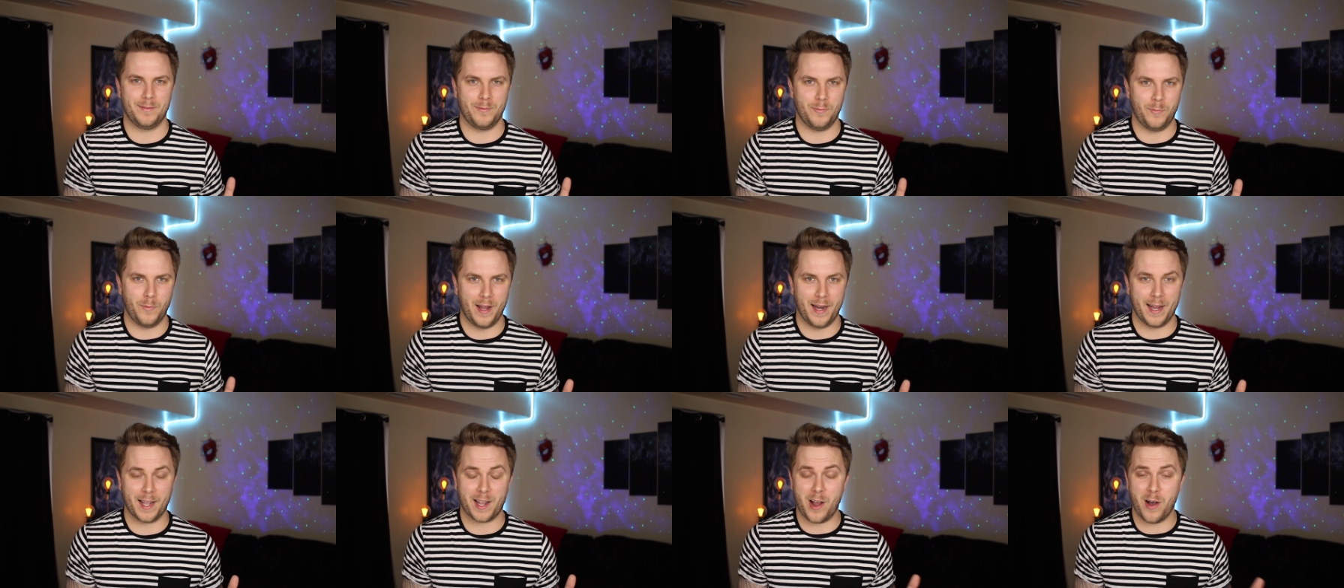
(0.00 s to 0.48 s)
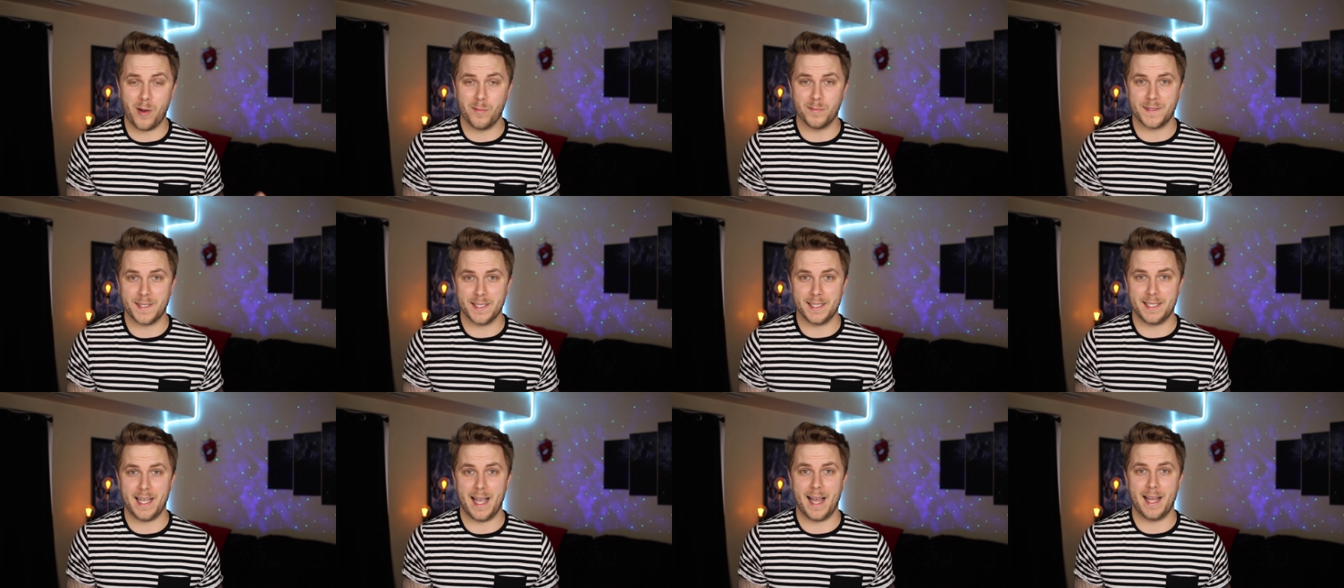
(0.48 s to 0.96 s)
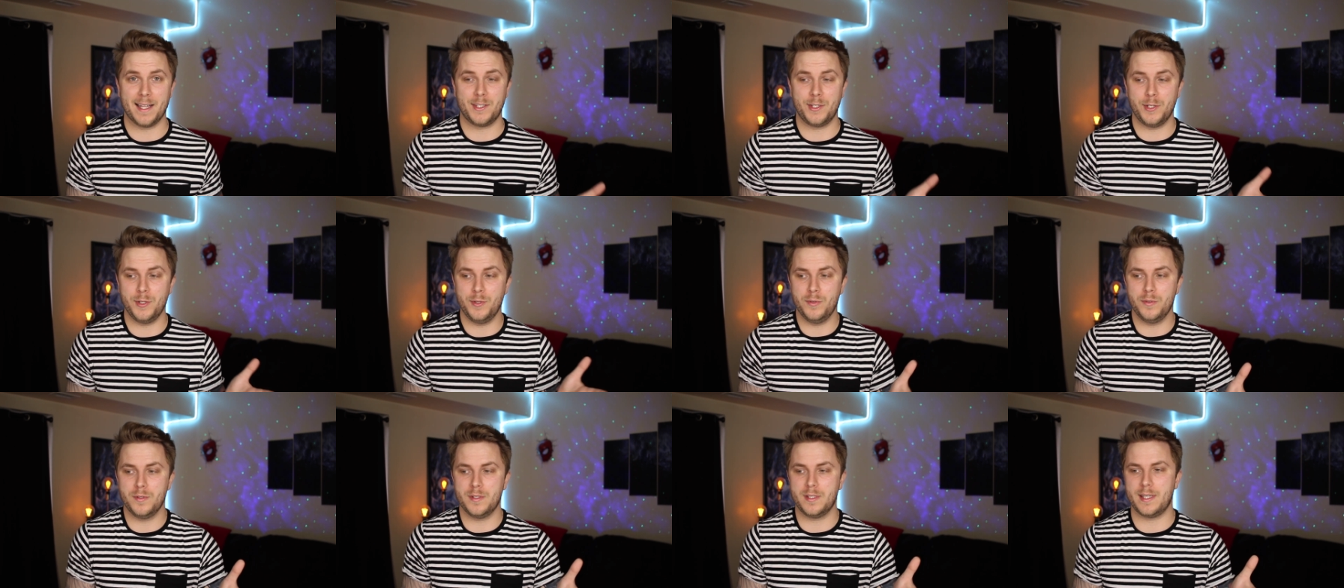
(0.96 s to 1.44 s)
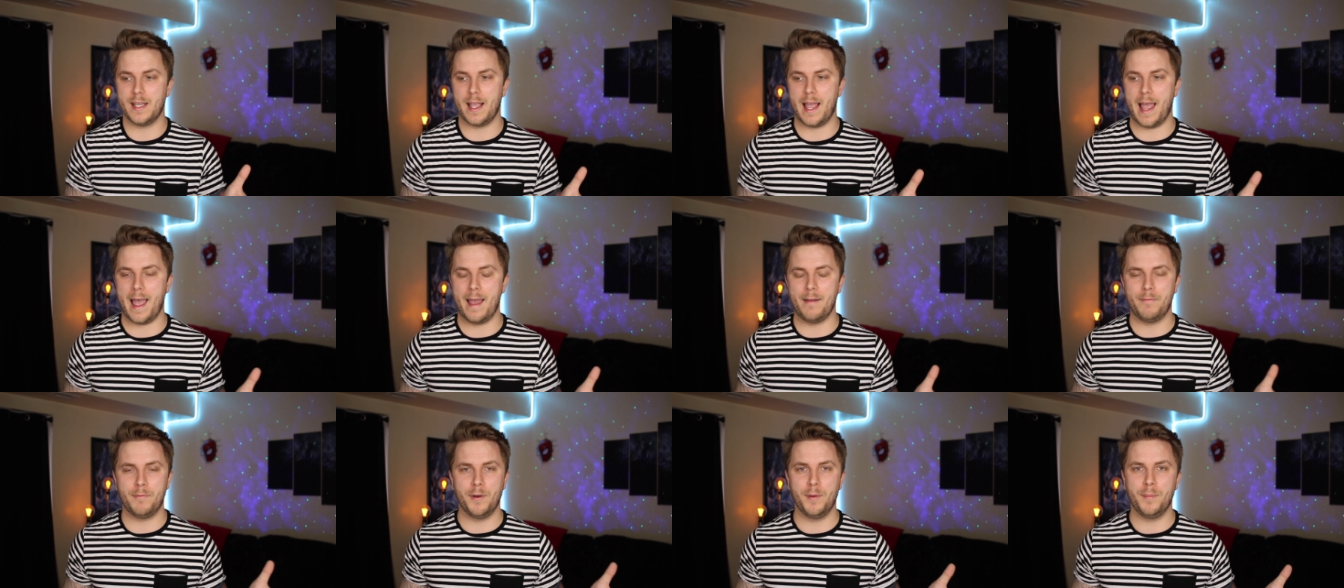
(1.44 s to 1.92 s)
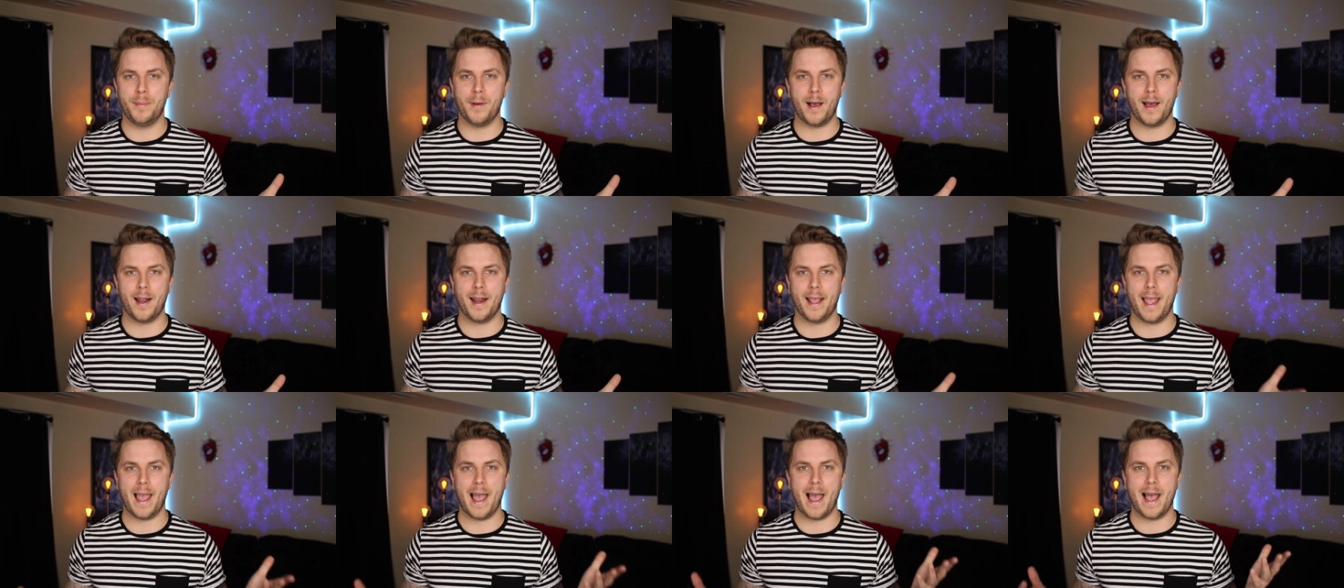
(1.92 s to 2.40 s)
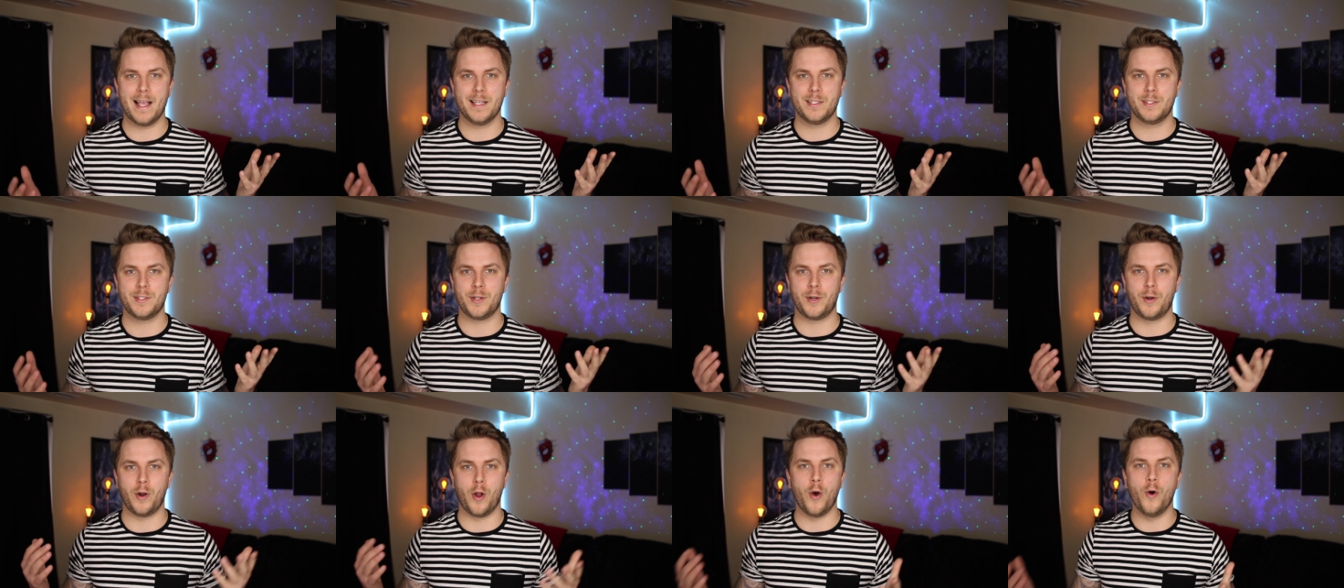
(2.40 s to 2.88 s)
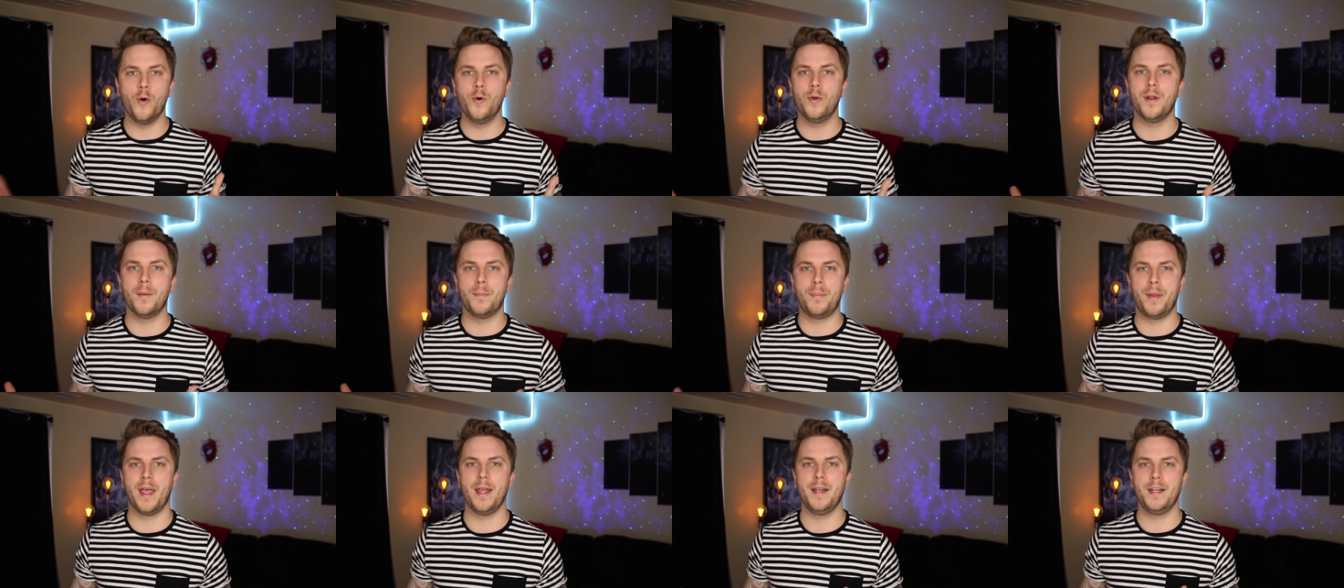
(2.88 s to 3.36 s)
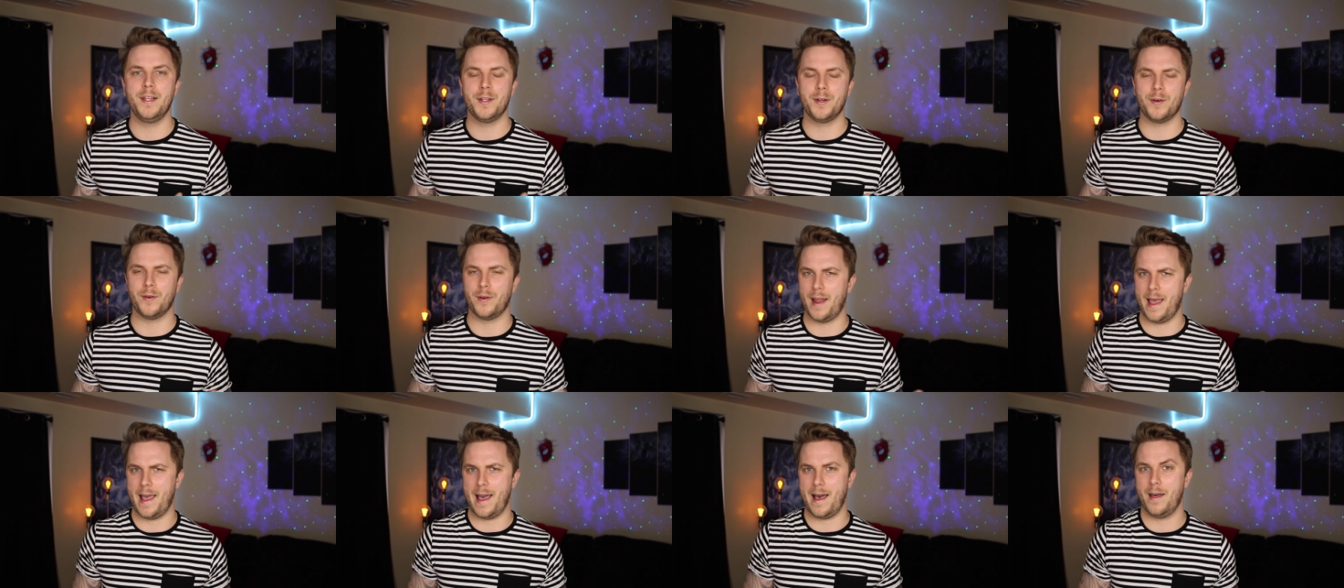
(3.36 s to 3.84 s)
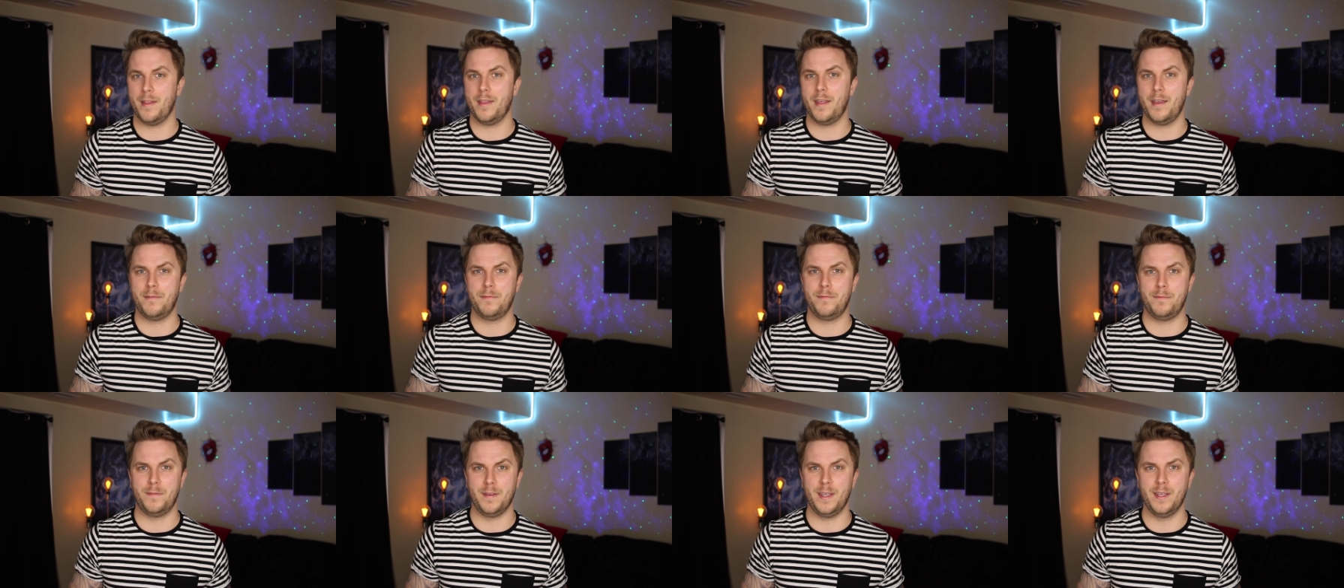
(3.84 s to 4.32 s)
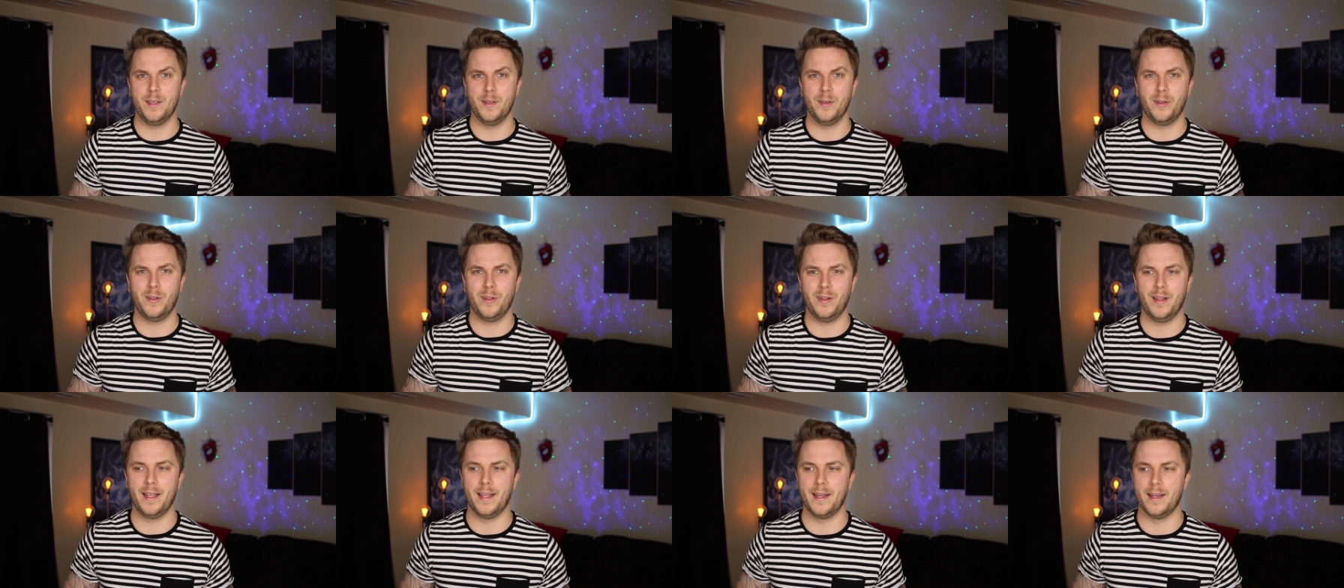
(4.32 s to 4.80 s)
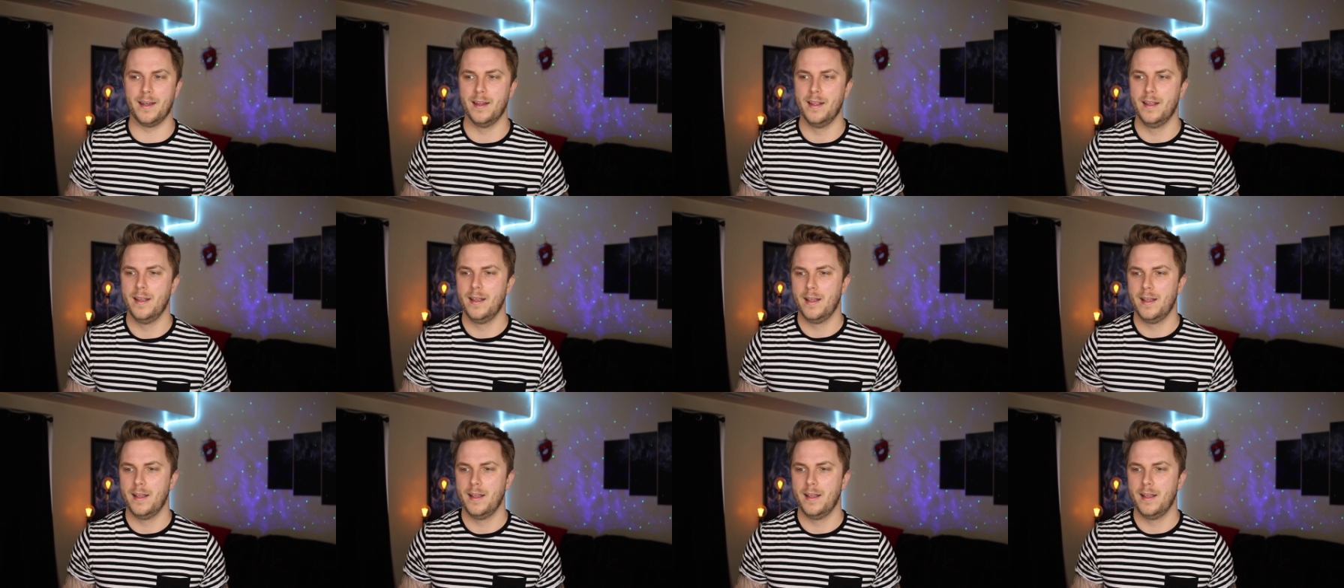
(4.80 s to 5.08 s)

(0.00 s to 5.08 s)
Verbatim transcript: when it comes to tattoos, everybody has their own opinion on how they feel, and